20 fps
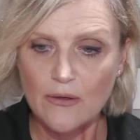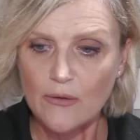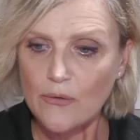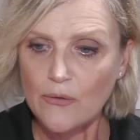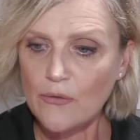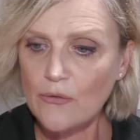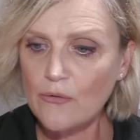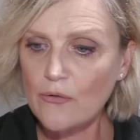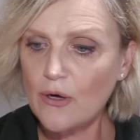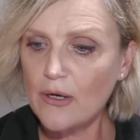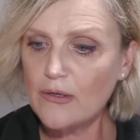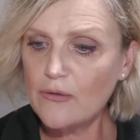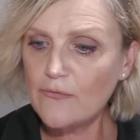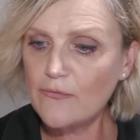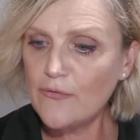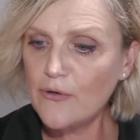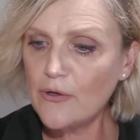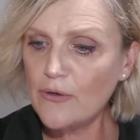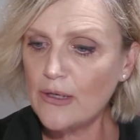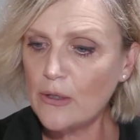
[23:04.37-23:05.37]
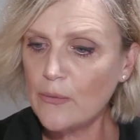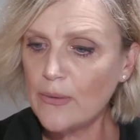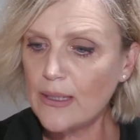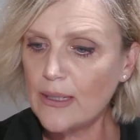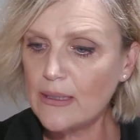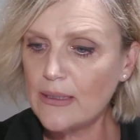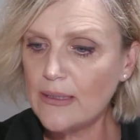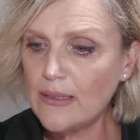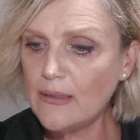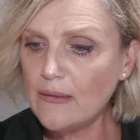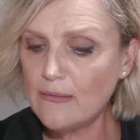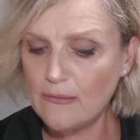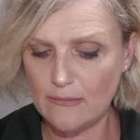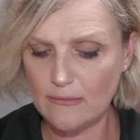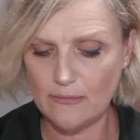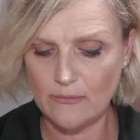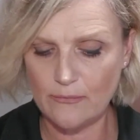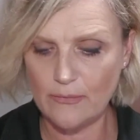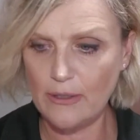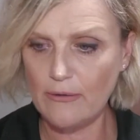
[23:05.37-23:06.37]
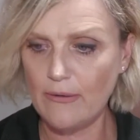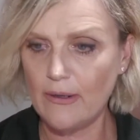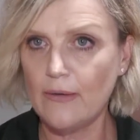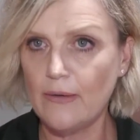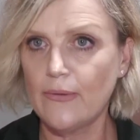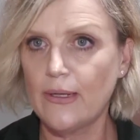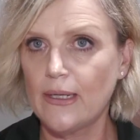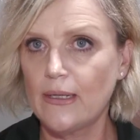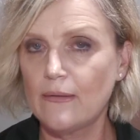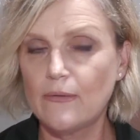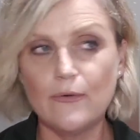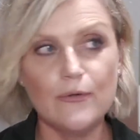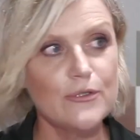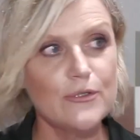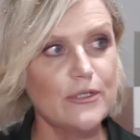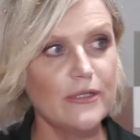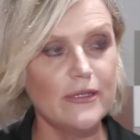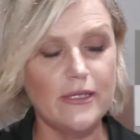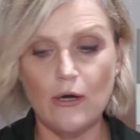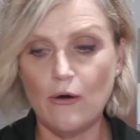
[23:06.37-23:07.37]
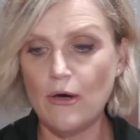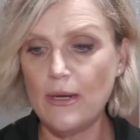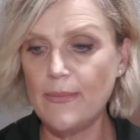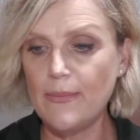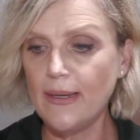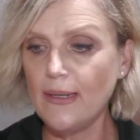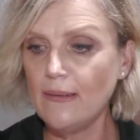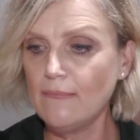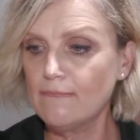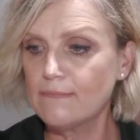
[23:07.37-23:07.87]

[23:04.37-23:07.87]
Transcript: All right, very quickly, where are we? Onto the iPad.